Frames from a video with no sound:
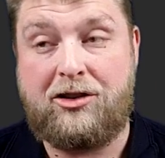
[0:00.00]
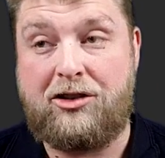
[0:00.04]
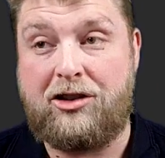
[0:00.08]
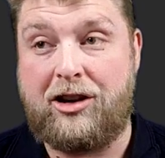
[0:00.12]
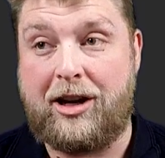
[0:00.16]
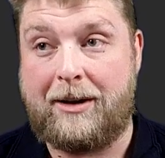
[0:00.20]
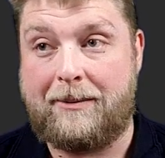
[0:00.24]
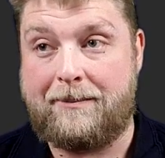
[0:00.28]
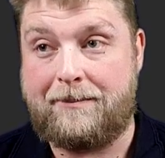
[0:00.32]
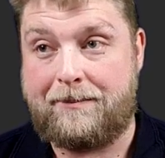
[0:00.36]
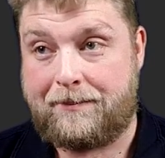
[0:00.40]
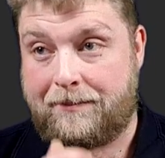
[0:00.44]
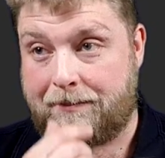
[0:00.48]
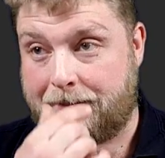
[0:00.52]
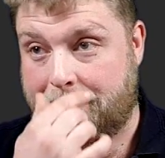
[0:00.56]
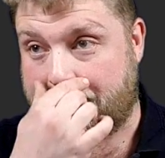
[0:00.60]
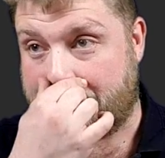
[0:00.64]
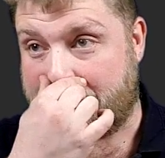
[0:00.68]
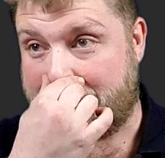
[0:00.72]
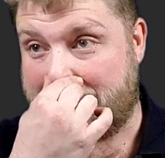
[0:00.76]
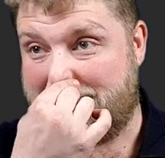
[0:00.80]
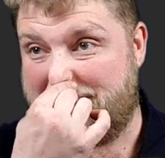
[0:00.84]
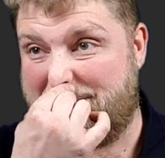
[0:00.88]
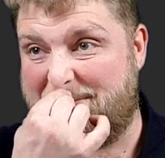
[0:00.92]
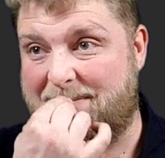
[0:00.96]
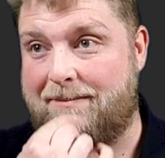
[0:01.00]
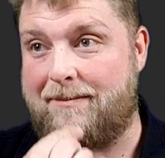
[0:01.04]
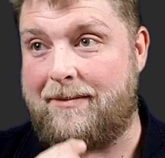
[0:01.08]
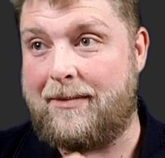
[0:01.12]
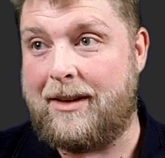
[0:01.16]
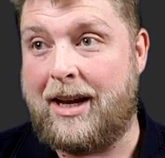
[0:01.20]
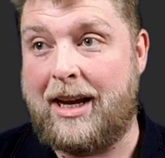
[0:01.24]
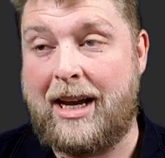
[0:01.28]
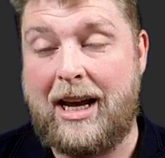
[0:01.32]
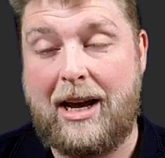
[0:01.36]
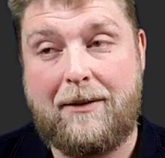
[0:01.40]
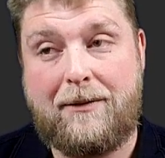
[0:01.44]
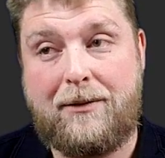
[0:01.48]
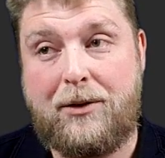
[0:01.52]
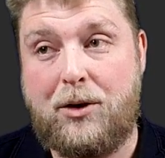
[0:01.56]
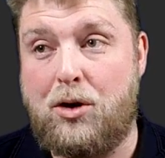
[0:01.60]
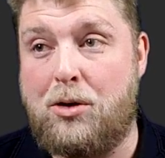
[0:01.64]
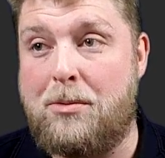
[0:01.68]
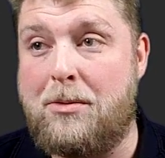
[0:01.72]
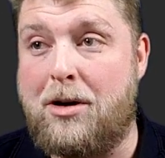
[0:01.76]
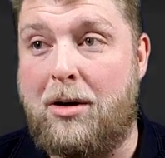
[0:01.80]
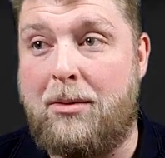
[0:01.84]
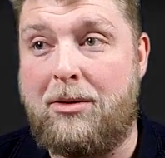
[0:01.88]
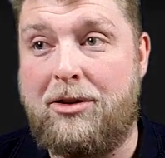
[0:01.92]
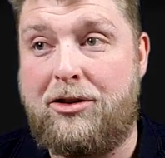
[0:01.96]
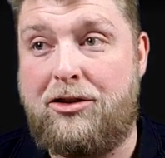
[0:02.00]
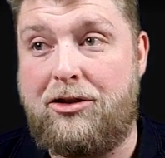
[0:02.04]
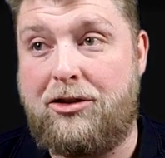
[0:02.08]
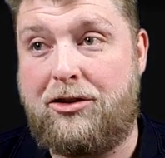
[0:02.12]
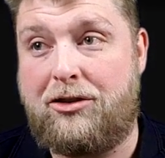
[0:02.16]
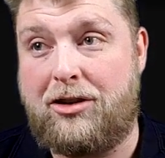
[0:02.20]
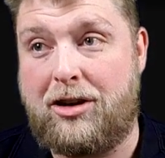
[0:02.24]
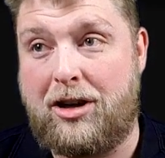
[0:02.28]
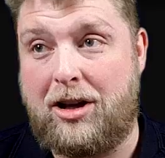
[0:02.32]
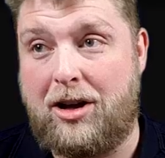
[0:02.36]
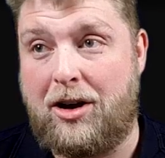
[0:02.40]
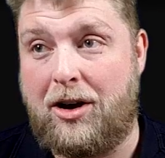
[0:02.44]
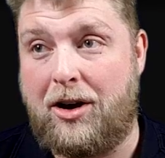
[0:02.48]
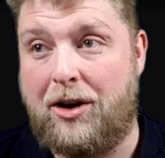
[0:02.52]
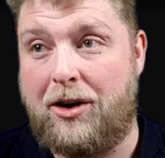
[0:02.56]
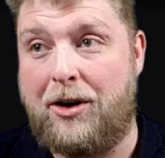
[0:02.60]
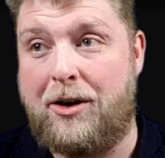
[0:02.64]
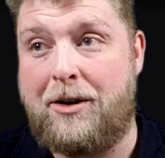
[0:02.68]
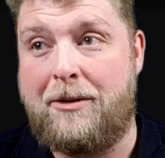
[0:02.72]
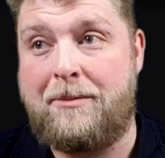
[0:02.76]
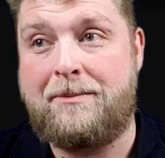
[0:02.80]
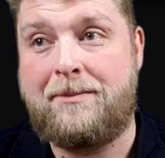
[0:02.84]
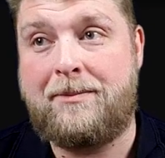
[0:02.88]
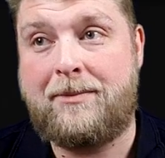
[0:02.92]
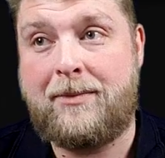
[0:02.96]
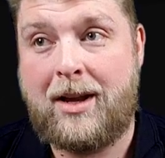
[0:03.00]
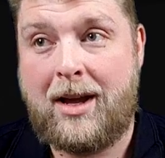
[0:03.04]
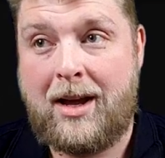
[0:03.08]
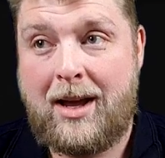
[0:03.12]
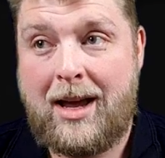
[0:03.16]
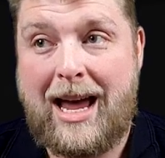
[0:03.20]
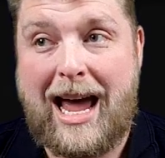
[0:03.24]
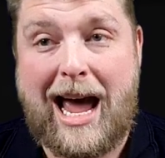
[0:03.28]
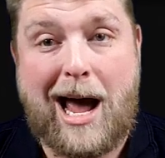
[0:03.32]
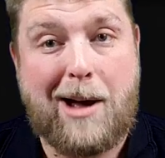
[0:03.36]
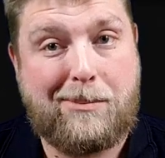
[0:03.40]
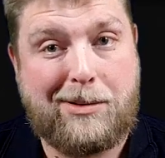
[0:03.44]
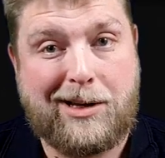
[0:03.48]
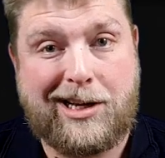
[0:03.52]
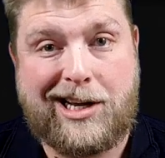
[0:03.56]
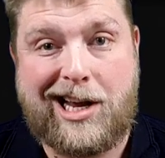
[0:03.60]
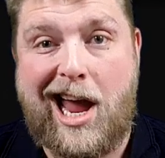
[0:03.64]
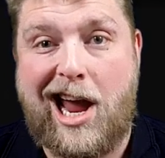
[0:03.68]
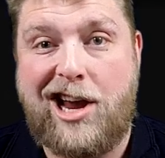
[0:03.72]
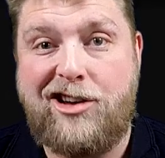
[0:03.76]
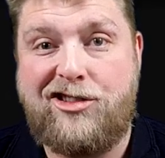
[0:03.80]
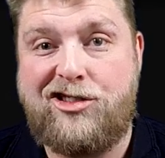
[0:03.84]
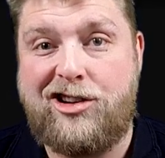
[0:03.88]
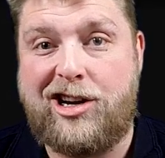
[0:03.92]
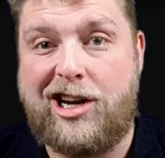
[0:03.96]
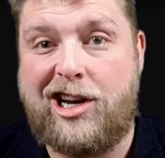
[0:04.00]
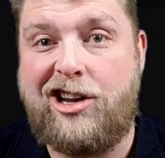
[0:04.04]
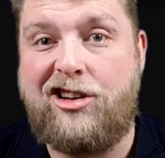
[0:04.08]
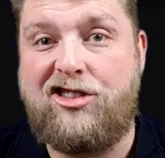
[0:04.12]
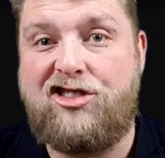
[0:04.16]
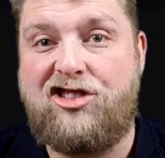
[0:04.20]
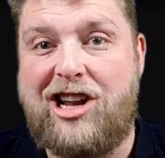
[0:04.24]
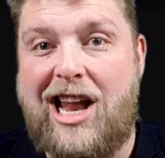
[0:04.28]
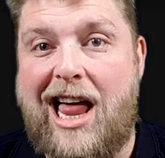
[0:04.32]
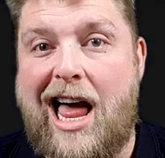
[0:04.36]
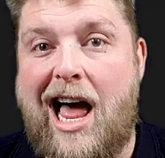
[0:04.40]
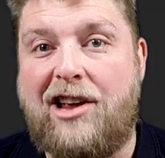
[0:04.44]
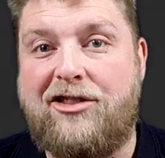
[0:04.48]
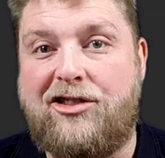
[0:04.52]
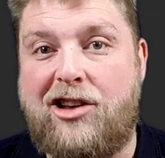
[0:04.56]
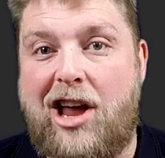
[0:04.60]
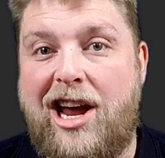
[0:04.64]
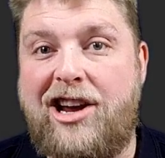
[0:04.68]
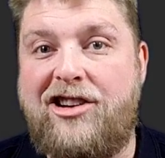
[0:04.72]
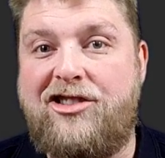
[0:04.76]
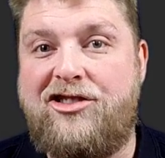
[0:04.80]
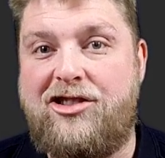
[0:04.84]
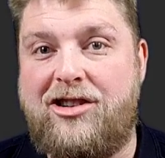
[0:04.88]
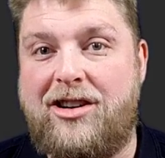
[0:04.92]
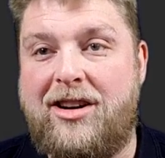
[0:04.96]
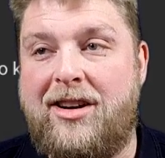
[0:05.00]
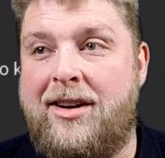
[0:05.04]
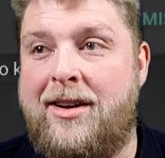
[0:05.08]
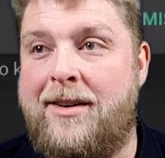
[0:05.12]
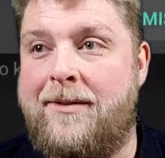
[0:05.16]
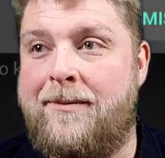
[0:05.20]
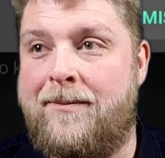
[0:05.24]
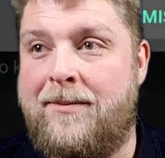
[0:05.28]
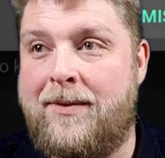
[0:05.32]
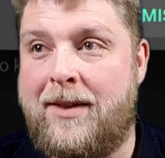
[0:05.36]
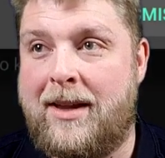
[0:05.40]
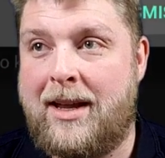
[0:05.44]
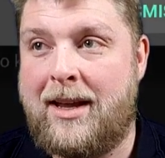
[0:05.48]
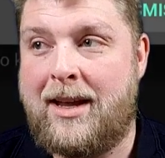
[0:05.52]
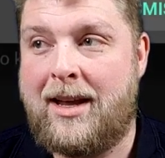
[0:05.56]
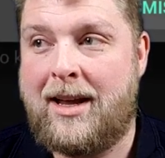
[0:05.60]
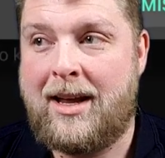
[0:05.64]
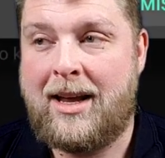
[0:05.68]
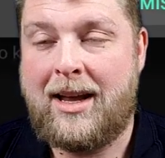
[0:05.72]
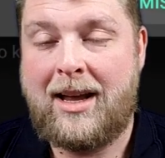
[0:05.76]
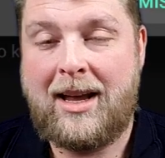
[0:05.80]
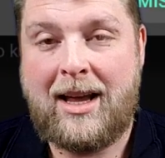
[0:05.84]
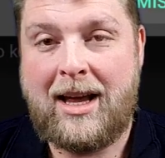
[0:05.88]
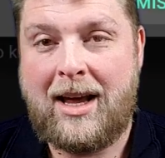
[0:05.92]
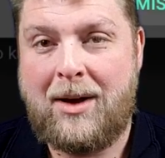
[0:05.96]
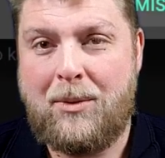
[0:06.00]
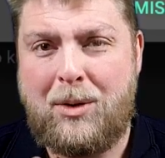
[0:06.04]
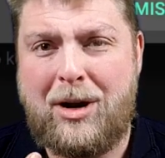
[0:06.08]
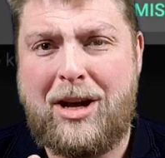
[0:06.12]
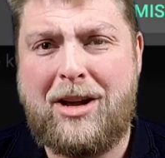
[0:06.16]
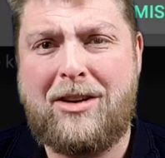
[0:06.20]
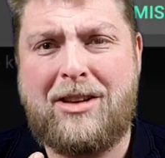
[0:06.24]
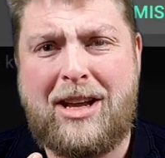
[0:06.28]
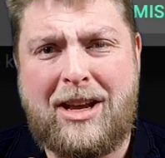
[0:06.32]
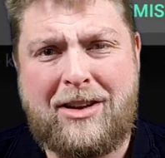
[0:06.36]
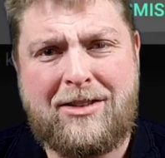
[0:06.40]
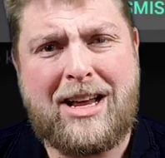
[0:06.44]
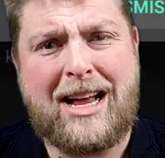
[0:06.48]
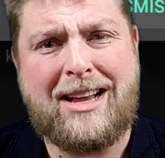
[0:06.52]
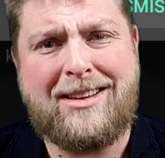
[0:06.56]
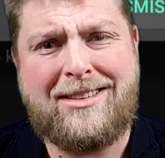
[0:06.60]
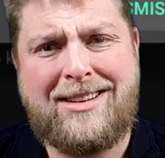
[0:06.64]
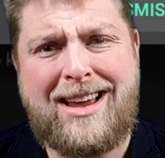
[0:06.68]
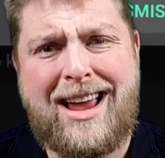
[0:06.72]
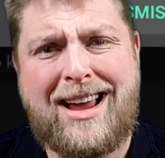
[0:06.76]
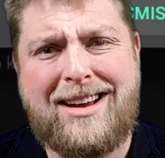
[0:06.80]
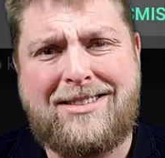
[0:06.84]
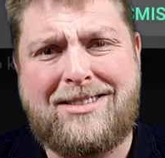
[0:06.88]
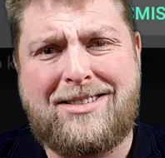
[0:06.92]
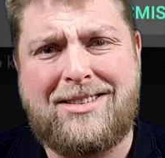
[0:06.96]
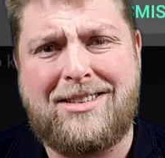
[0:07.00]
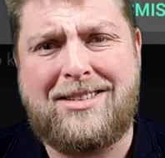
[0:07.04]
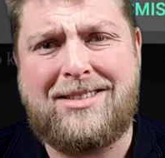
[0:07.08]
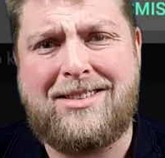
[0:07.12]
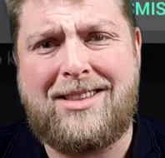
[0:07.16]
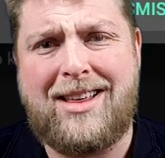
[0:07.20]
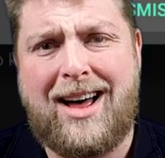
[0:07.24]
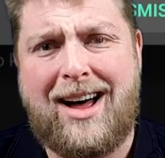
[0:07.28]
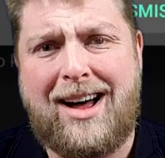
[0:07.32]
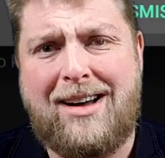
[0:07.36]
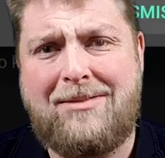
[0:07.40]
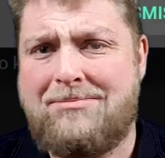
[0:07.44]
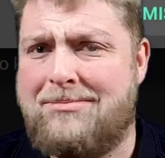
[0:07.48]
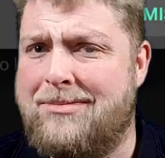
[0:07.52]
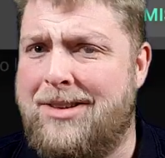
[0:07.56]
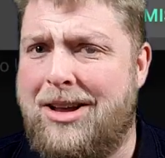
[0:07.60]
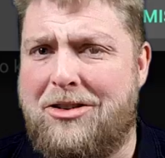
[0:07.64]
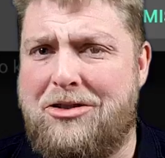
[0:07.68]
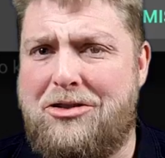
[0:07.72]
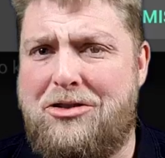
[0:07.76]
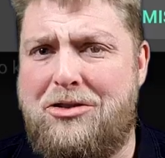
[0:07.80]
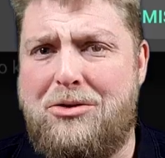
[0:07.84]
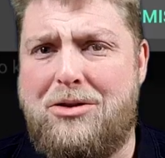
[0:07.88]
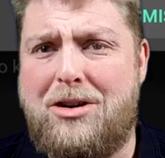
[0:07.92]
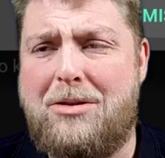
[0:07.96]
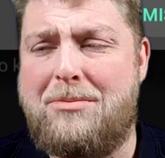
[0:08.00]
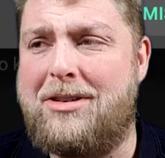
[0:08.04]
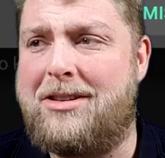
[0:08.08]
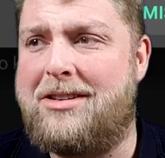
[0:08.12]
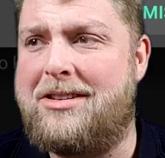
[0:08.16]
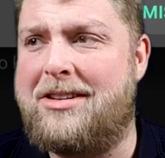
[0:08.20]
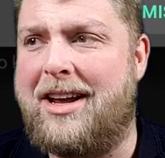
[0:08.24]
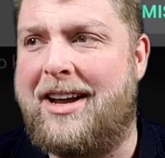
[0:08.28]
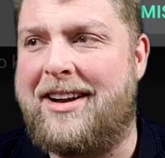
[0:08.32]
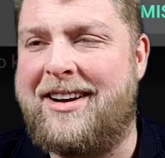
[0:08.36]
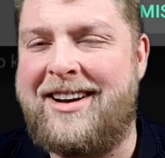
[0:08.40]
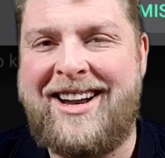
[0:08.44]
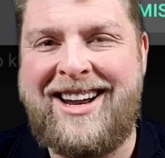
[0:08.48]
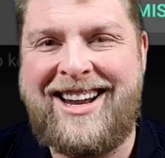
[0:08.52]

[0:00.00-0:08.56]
it. You get a few moments just to load up. Application initialization. Is that Texas, that? I'm not sure, Miss N.